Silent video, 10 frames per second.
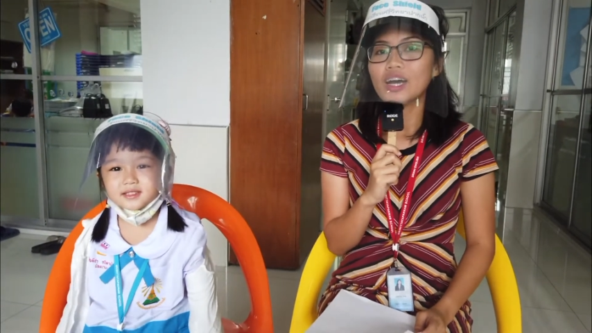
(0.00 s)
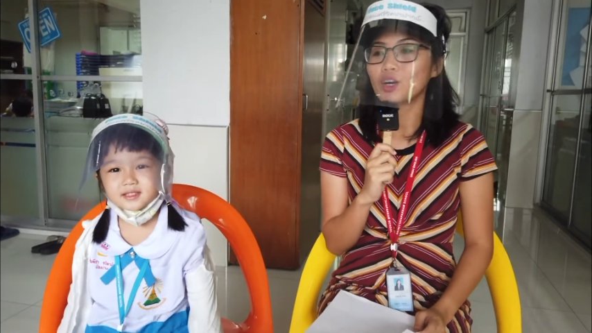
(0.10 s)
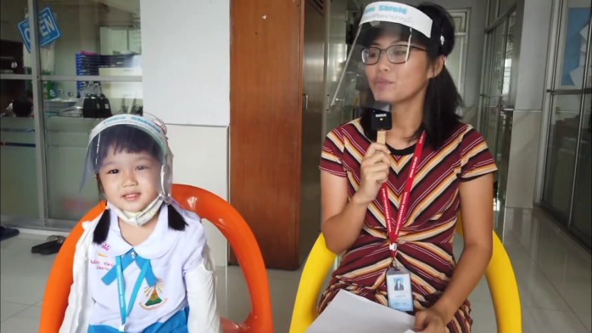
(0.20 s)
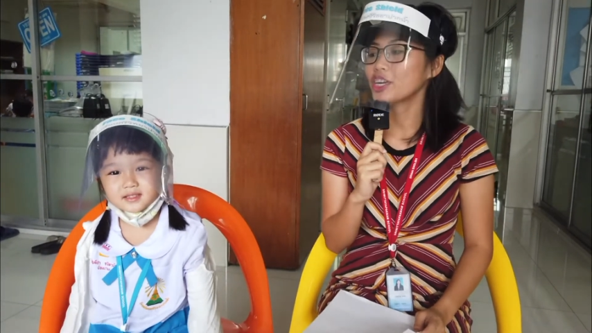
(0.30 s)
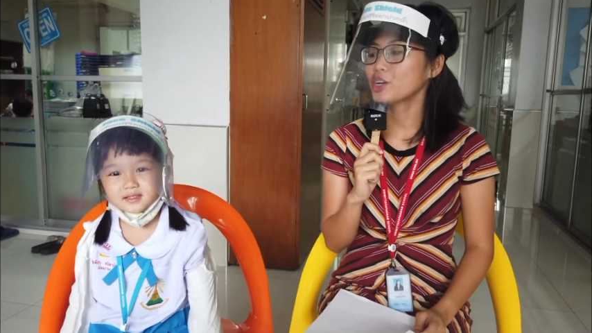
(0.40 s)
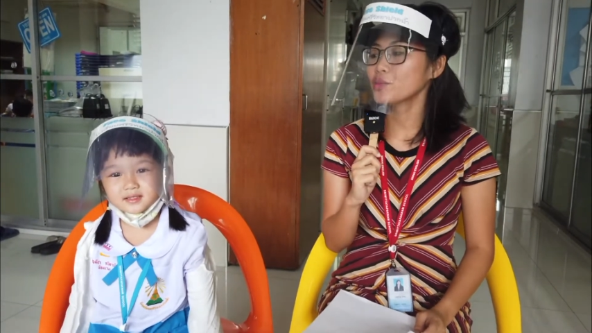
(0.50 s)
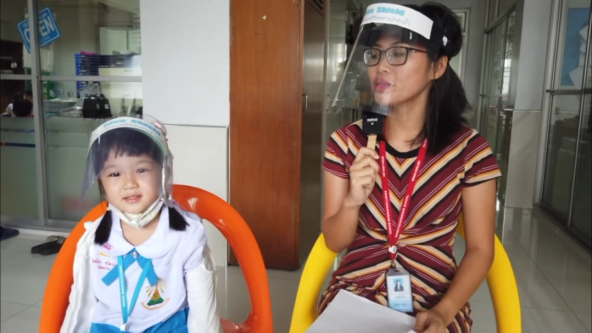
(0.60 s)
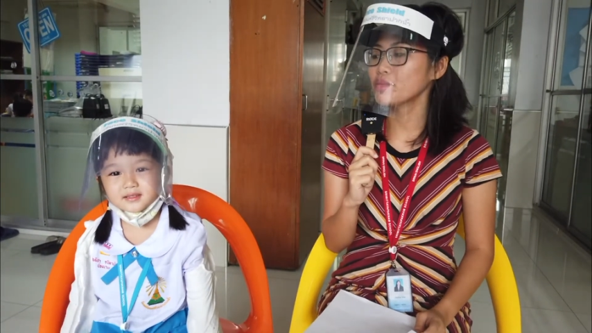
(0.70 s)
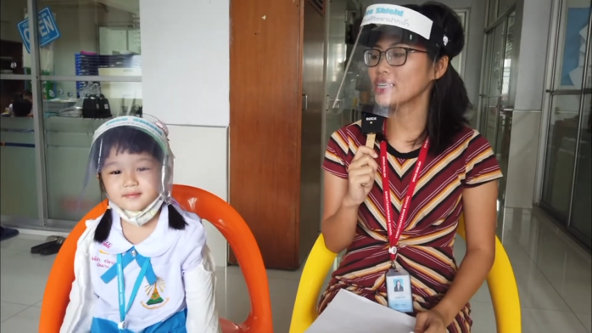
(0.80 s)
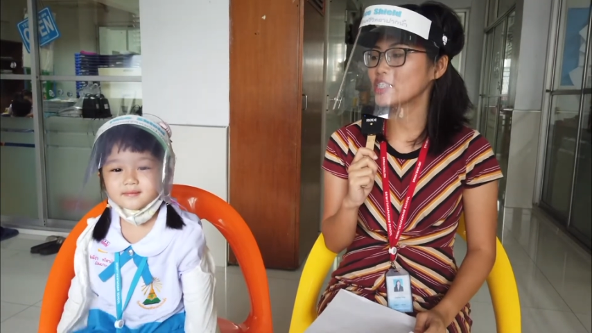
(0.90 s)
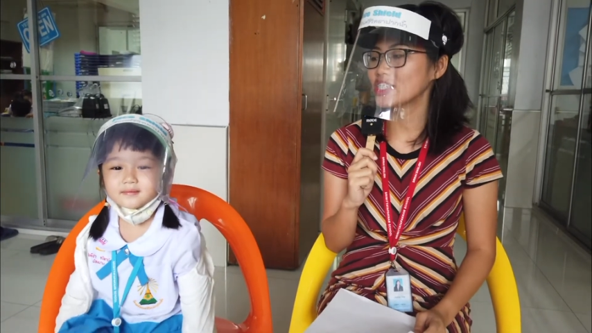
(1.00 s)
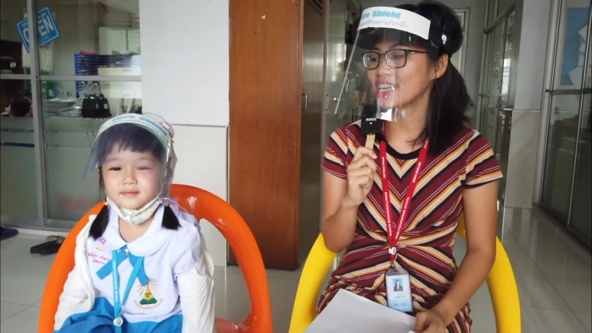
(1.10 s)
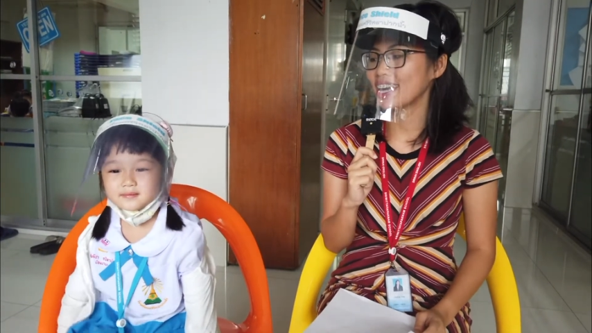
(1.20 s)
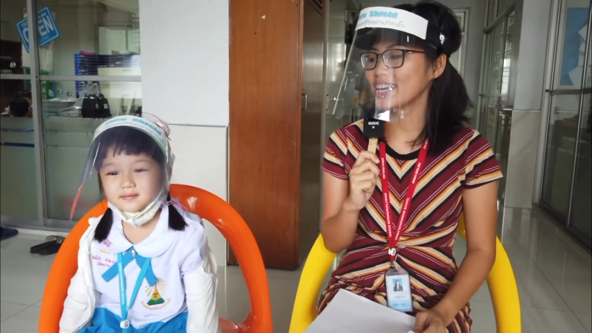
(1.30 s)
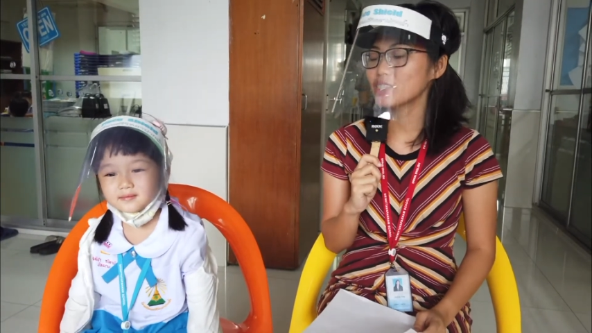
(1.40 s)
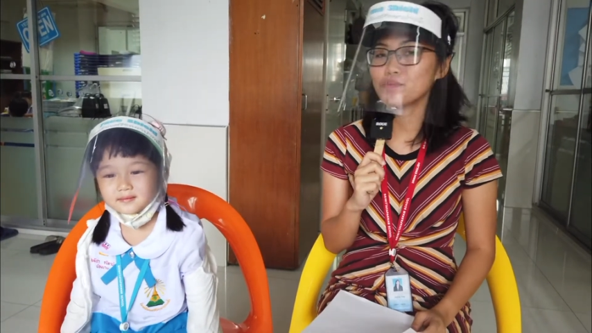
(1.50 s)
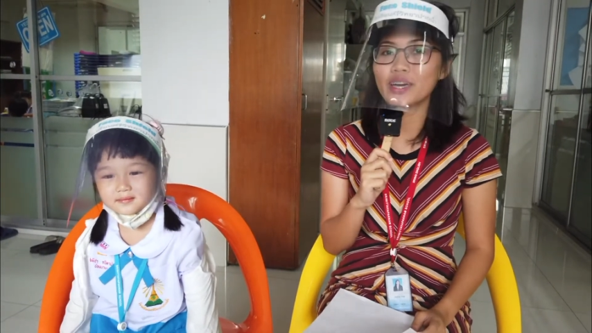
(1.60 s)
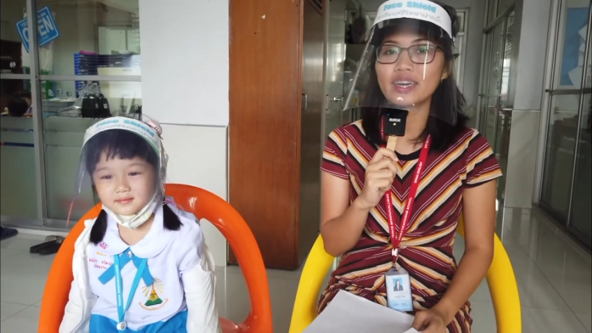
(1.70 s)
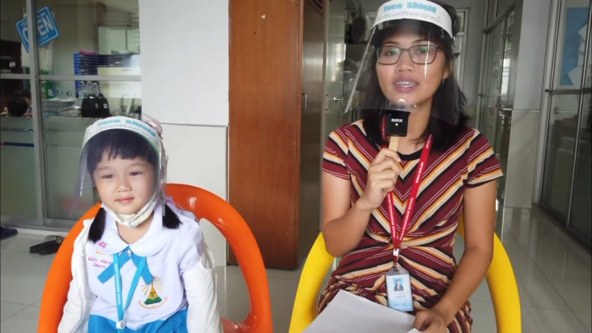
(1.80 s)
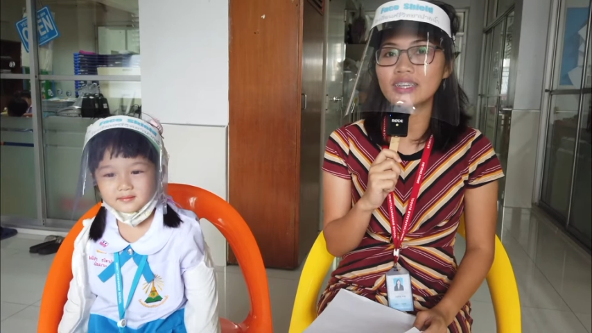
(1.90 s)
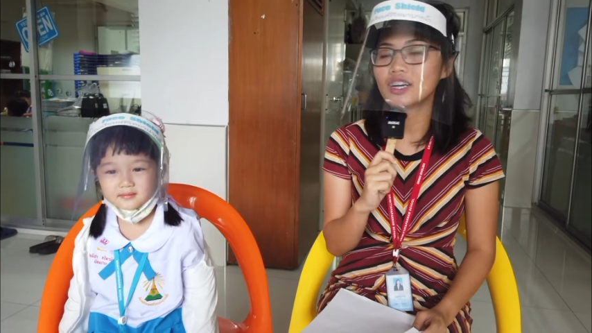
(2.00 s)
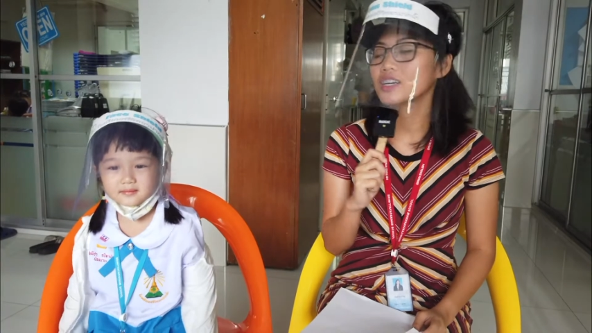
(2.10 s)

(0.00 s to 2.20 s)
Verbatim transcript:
Speaker 1: Um, here with me today is my